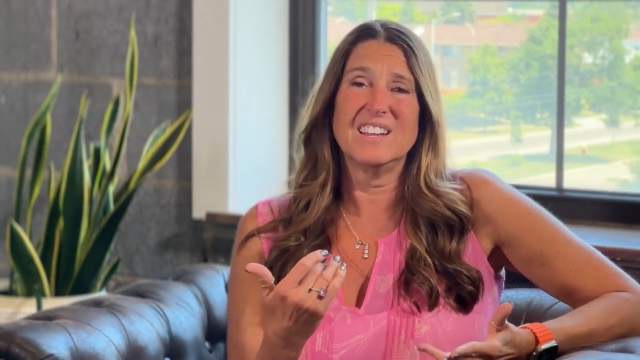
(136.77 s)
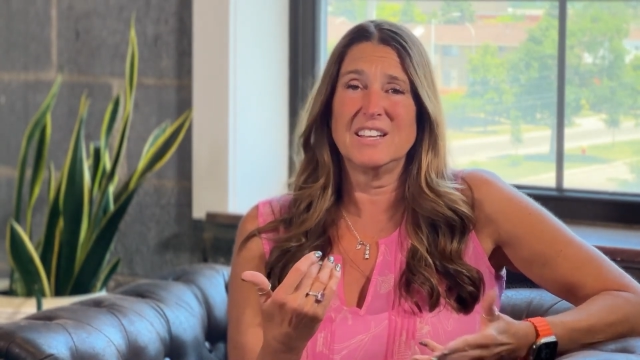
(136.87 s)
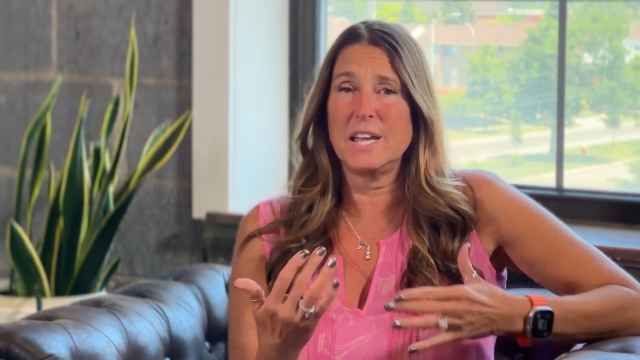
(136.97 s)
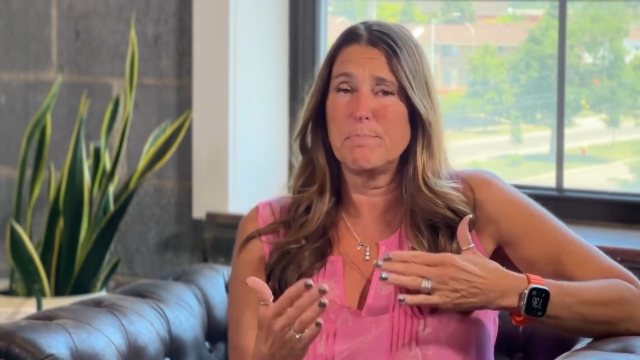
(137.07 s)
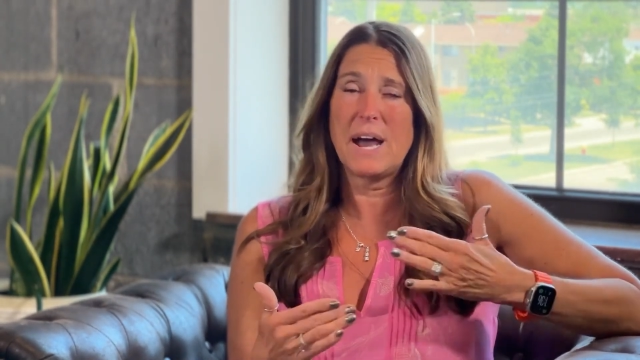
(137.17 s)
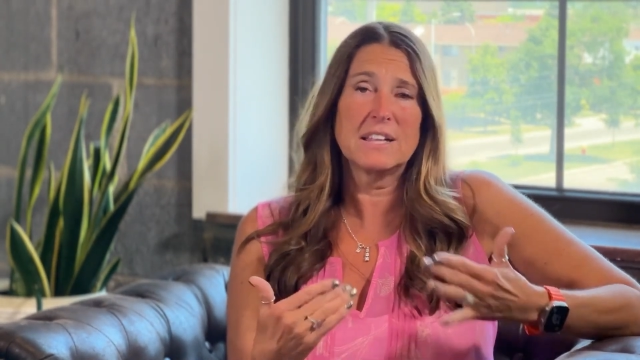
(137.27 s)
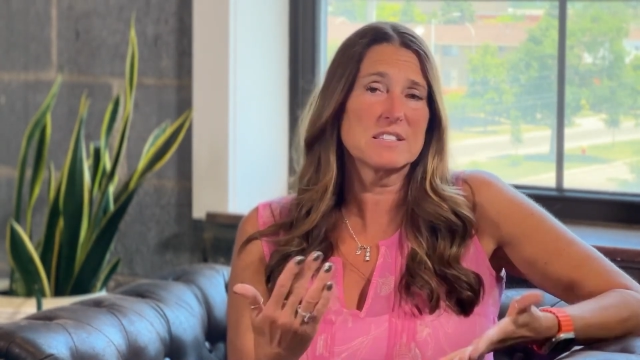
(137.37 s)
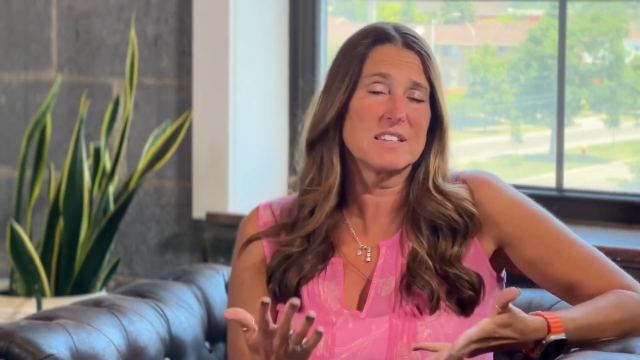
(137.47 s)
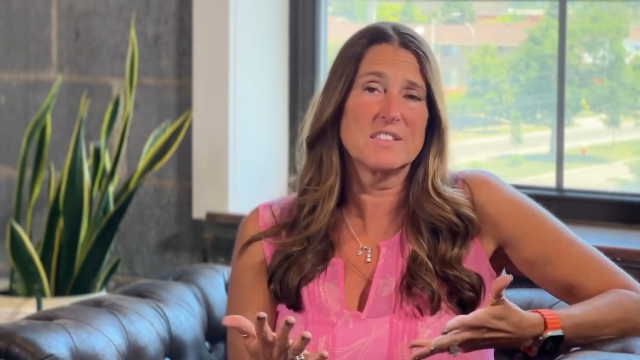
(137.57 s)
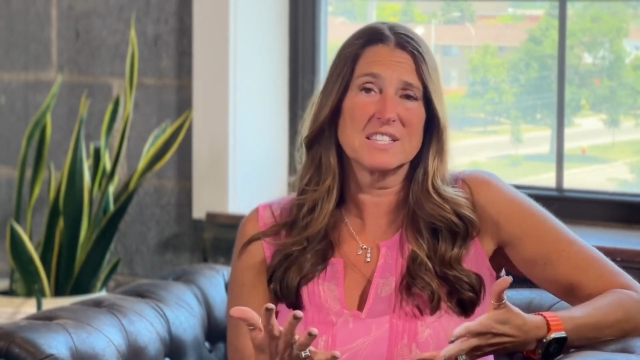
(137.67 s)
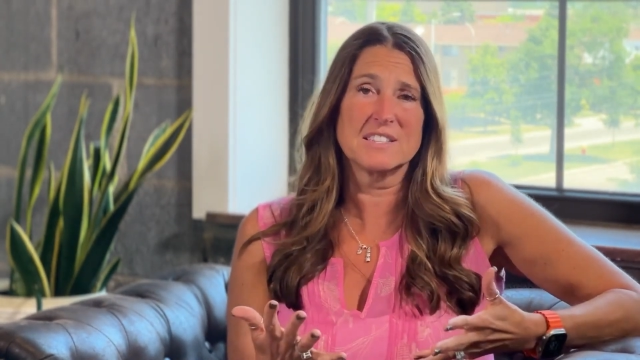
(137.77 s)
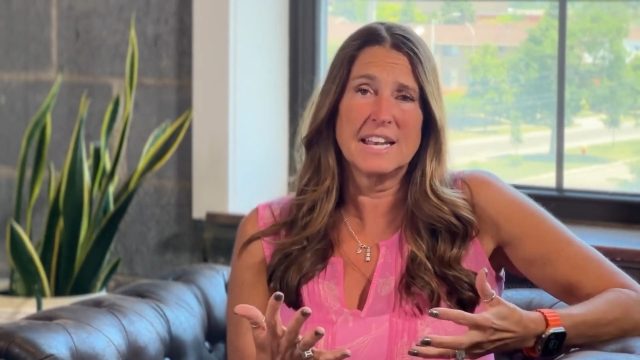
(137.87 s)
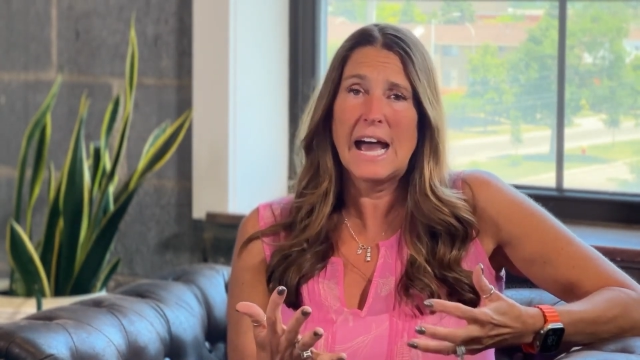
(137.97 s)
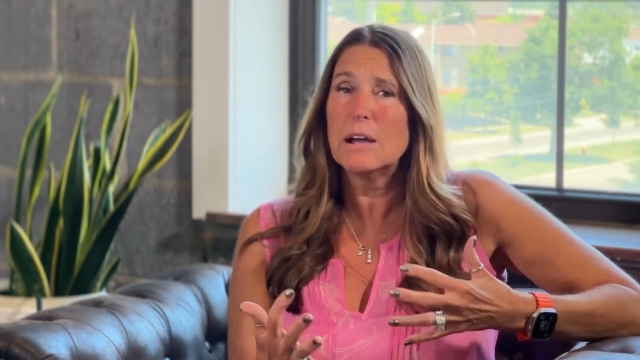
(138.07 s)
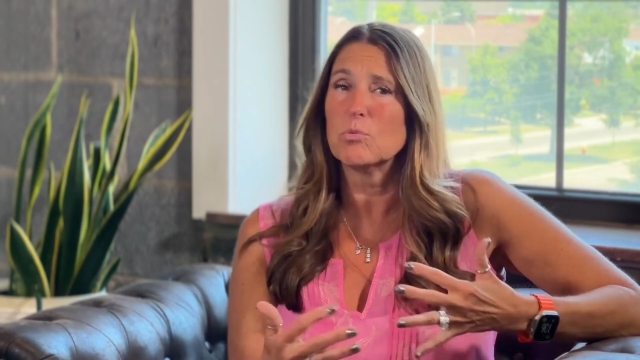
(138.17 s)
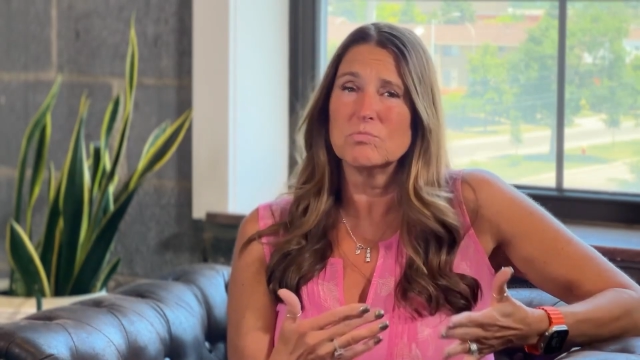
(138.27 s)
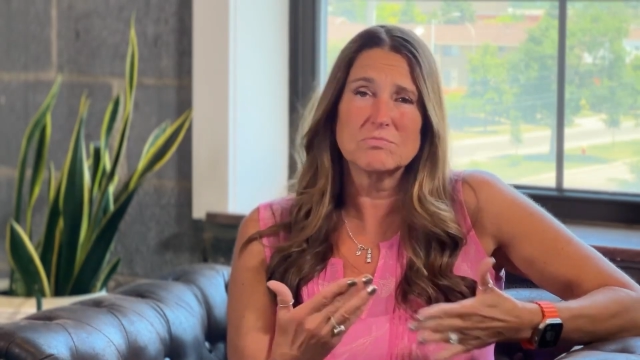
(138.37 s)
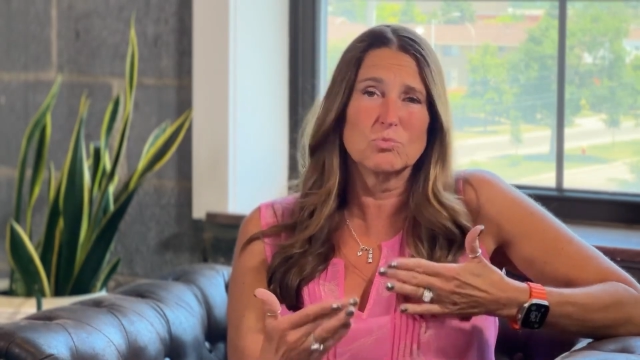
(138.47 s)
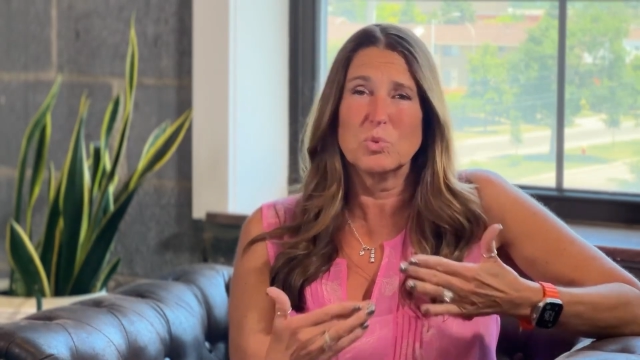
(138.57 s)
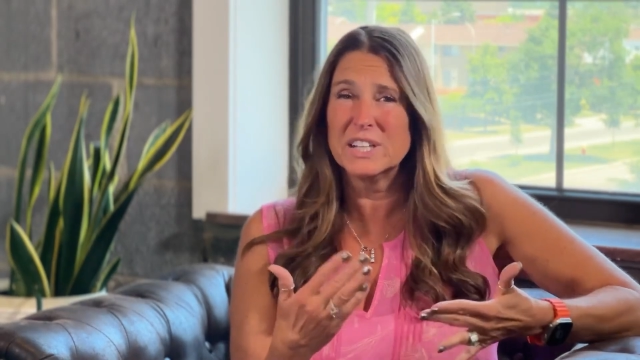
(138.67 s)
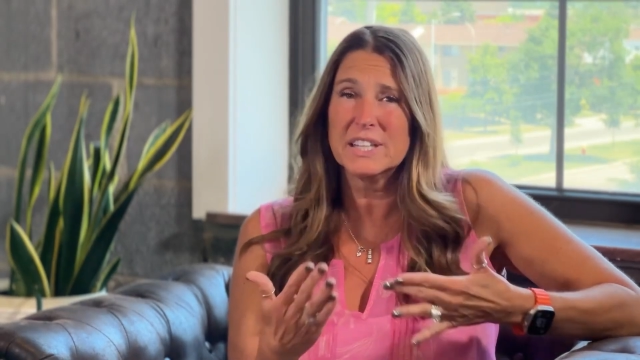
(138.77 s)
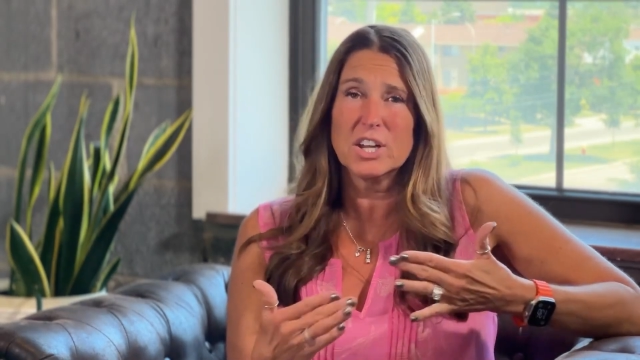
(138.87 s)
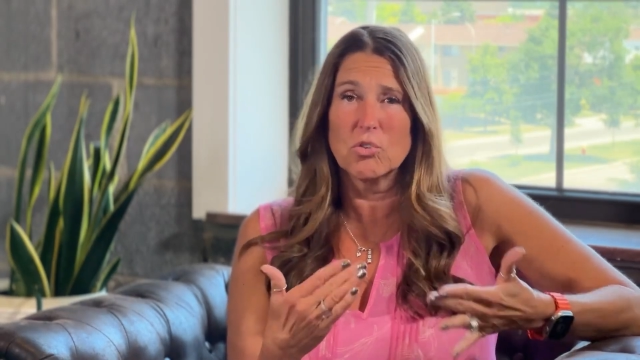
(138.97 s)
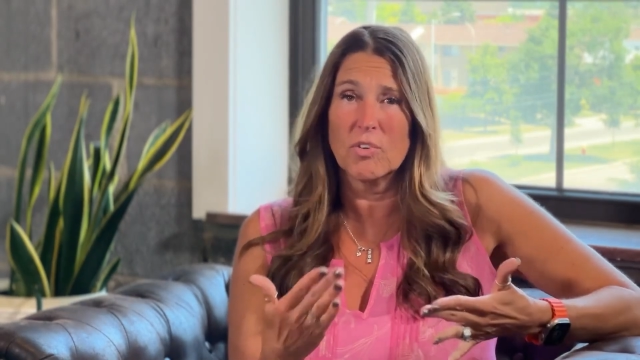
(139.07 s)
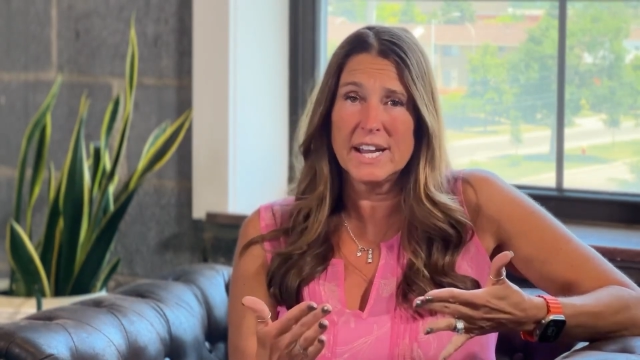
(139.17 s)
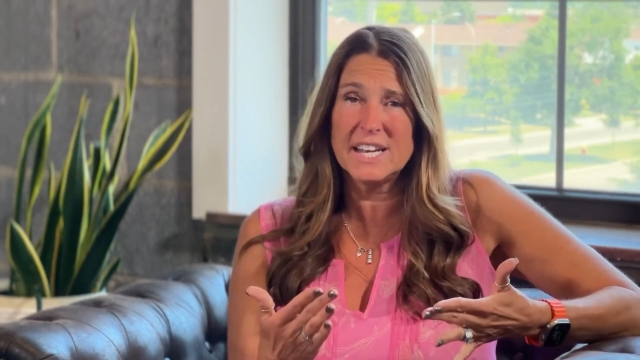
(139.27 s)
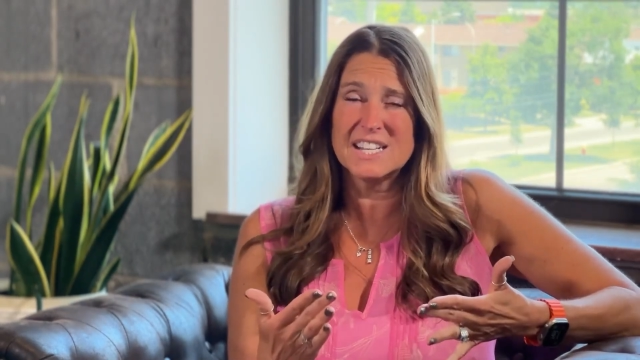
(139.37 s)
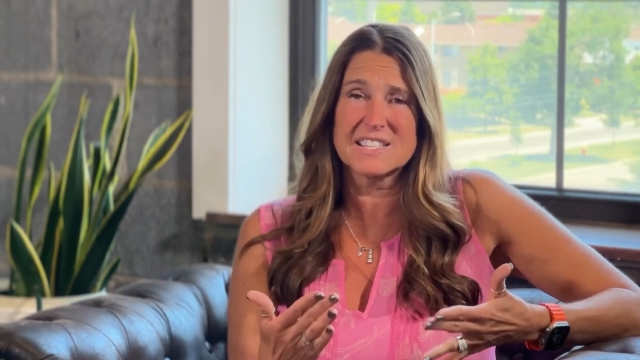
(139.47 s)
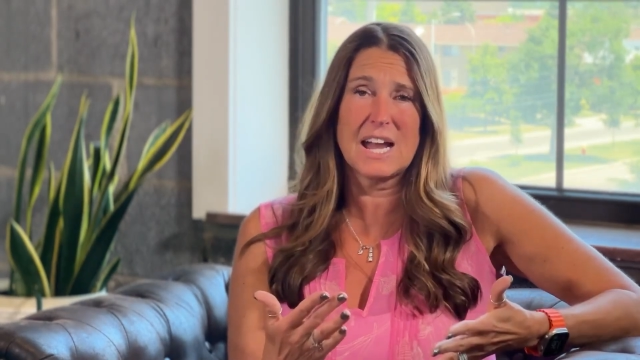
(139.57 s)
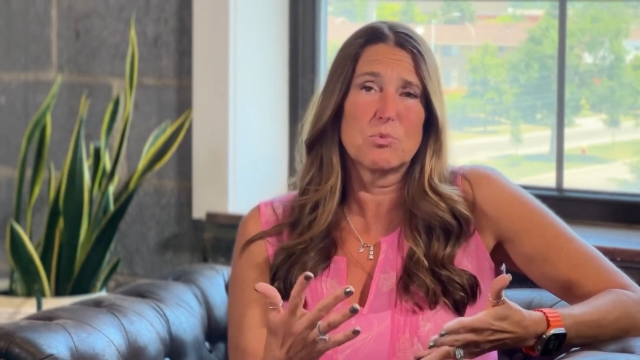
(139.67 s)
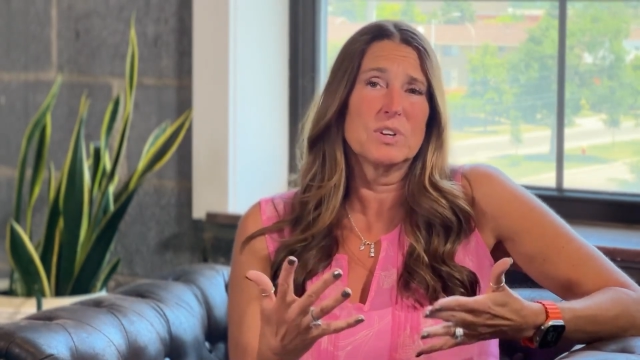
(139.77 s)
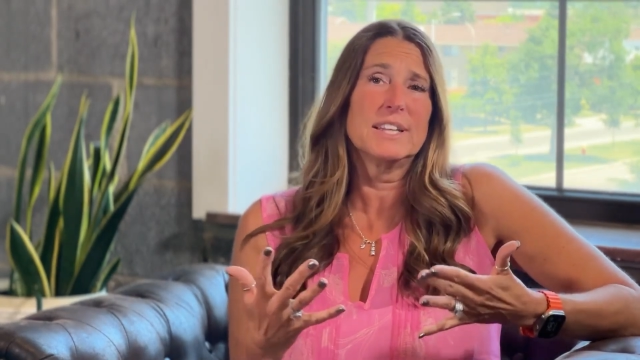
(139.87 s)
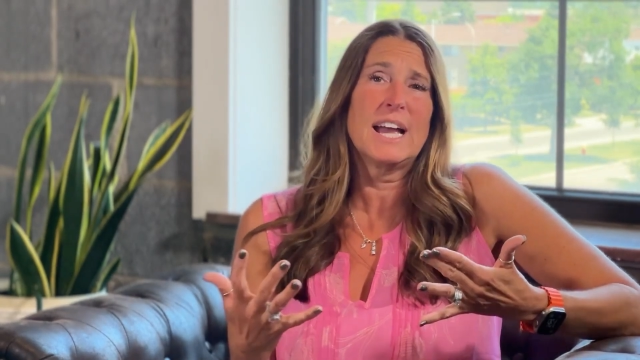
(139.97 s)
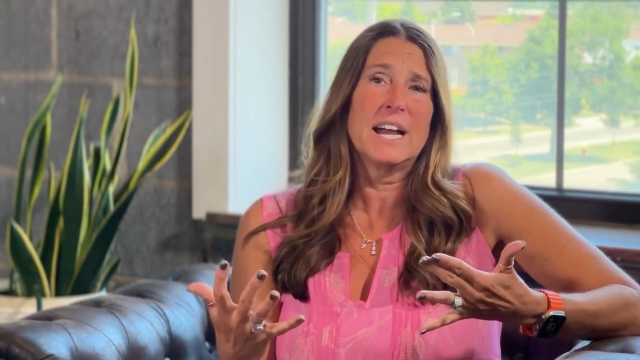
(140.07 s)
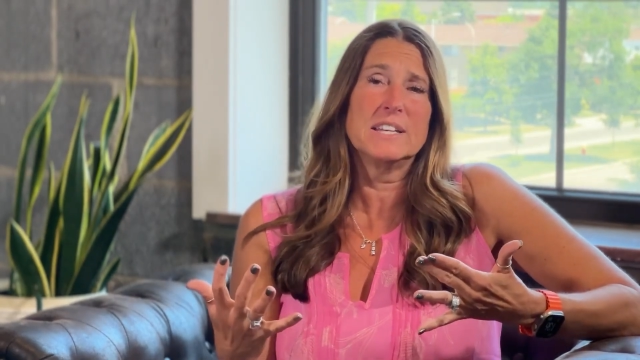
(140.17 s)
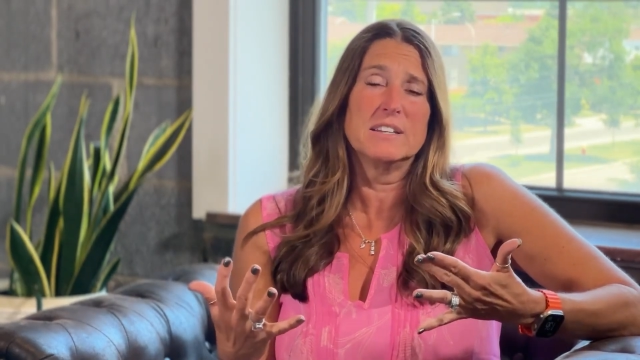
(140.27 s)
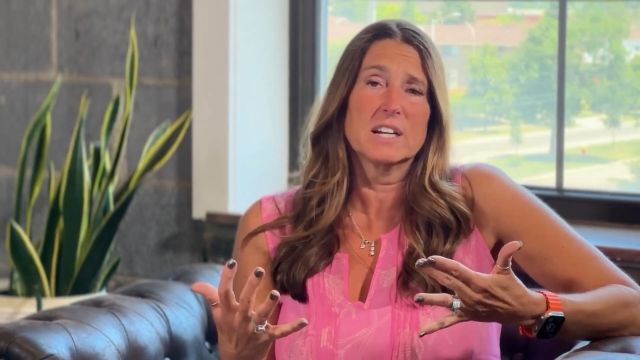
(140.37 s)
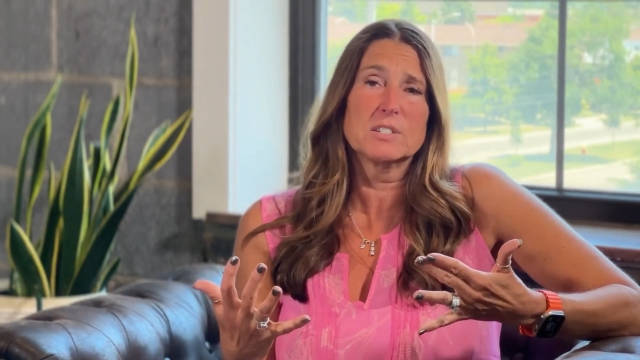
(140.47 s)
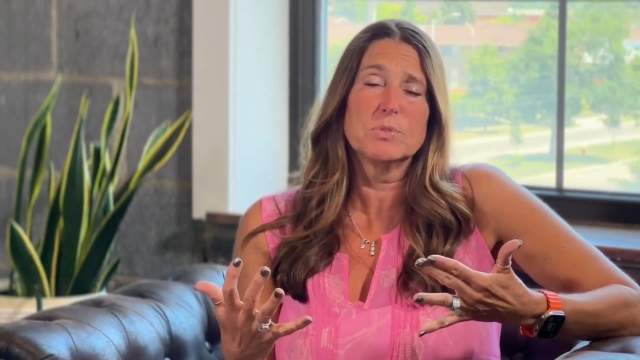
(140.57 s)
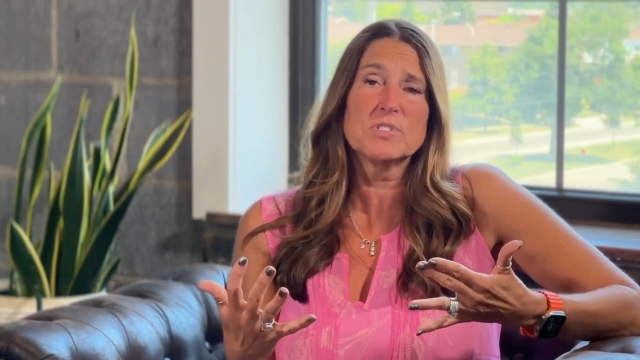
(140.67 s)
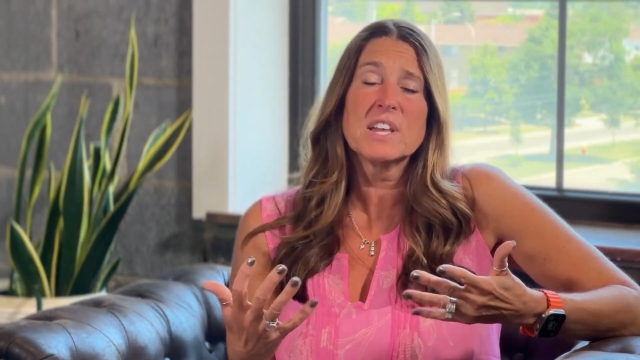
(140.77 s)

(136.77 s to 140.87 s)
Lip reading: a policy that's not really great. It's got really high deductibles.